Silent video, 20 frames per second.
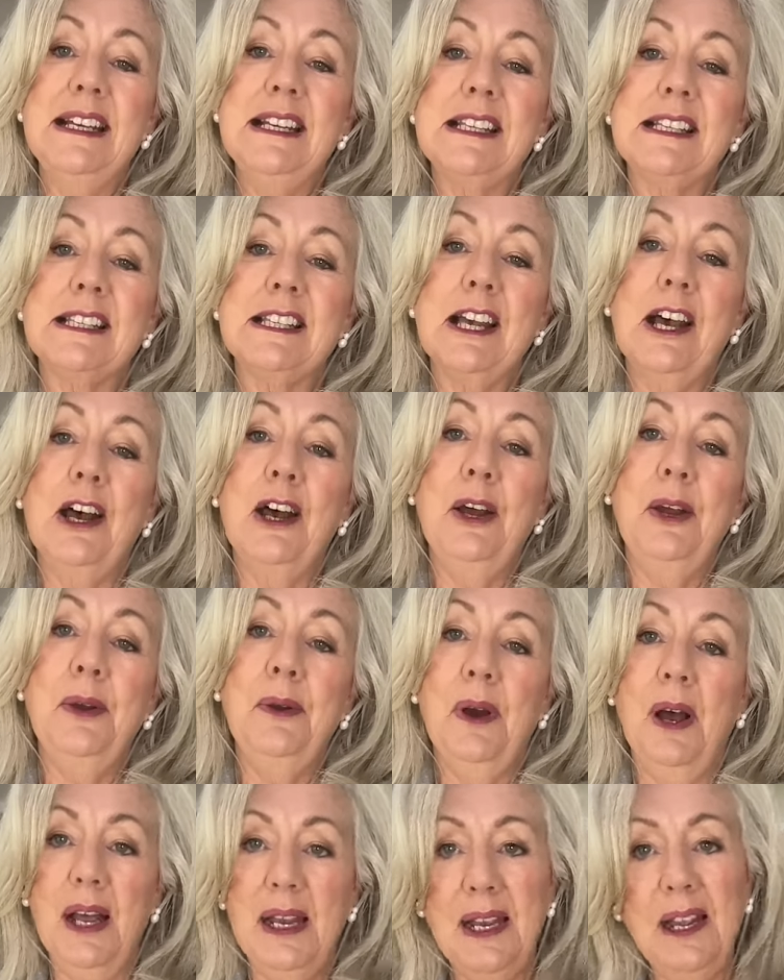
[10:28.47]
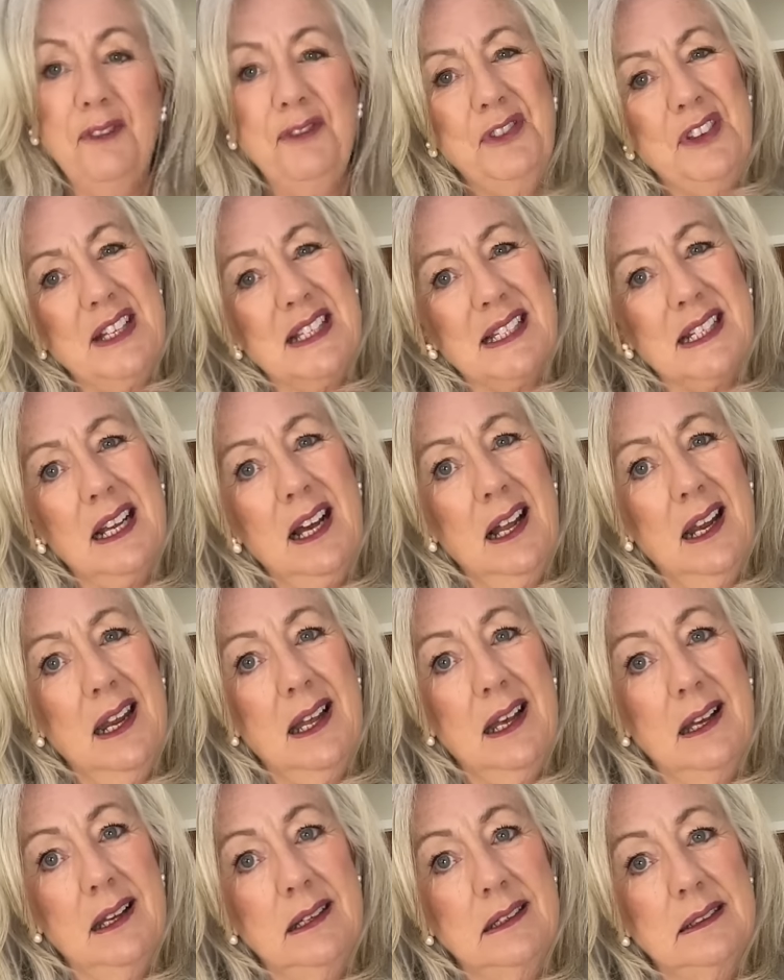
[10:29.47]
So I love this
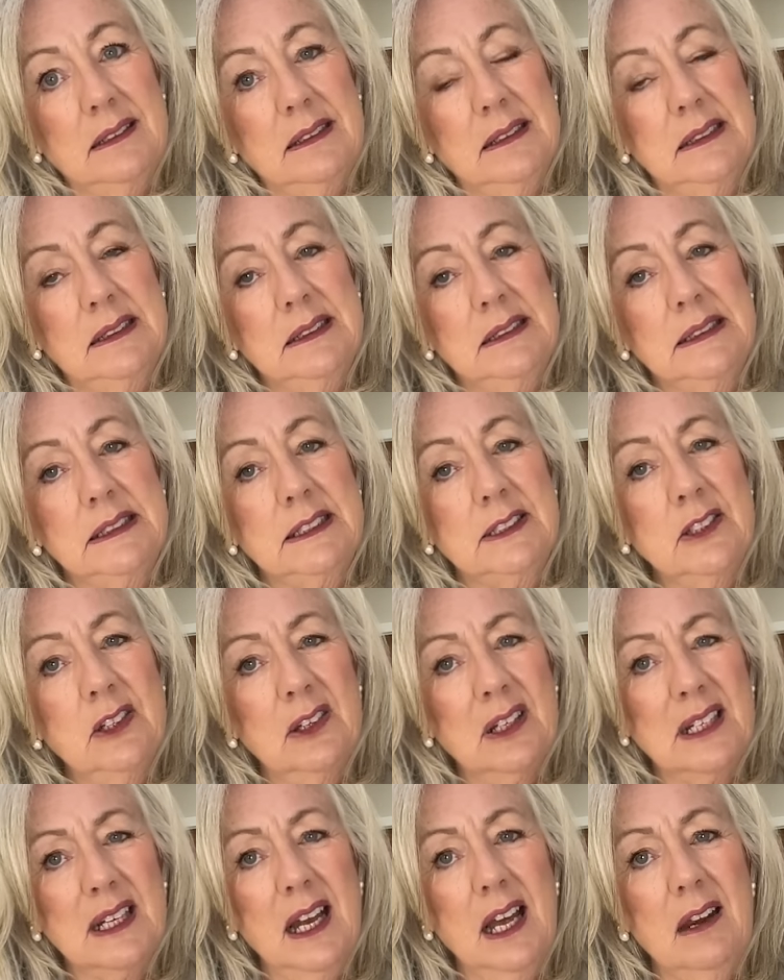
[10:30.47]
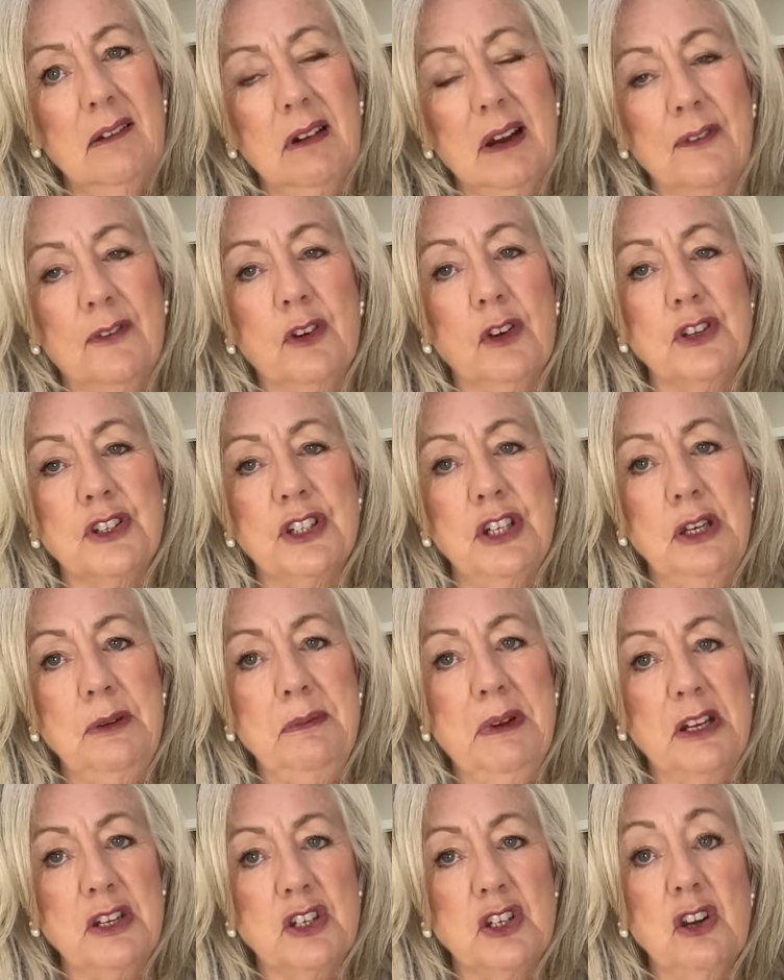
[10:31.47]
colour. It's not a colour I've got too
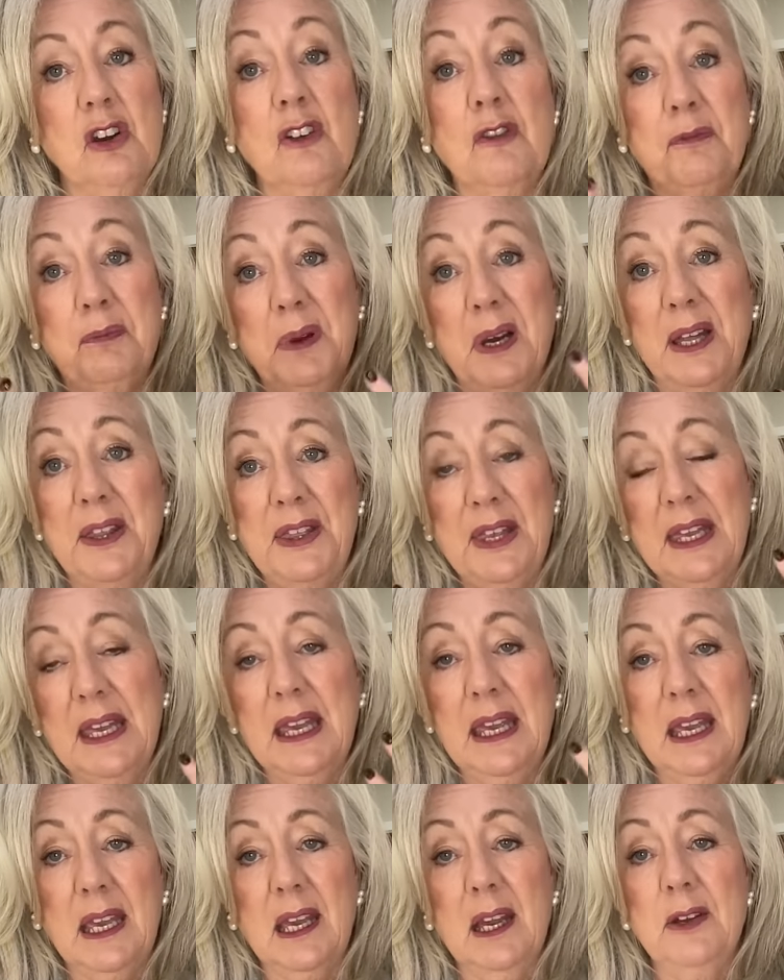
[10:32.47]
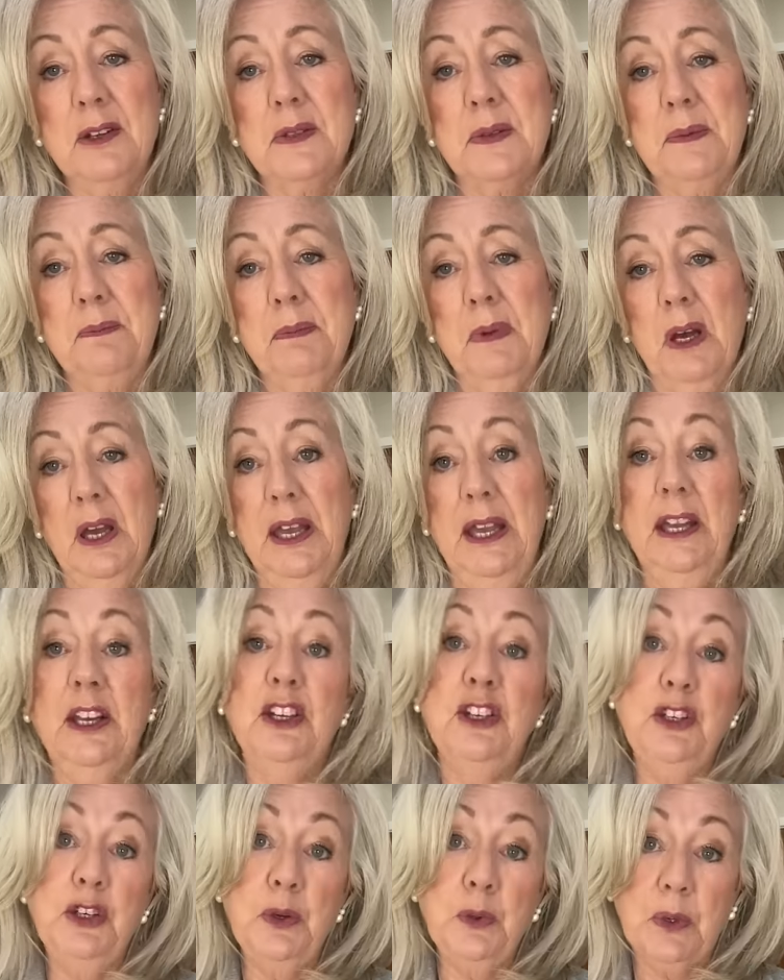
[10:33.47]
much of, but I think it goes with my
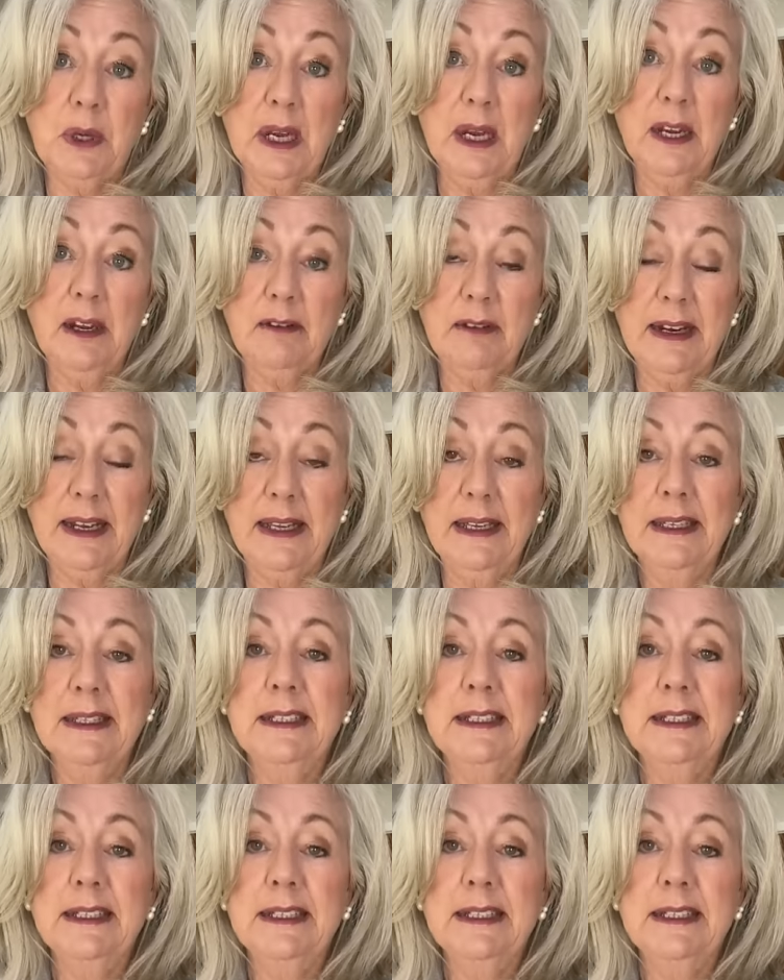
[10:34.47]
new colouring,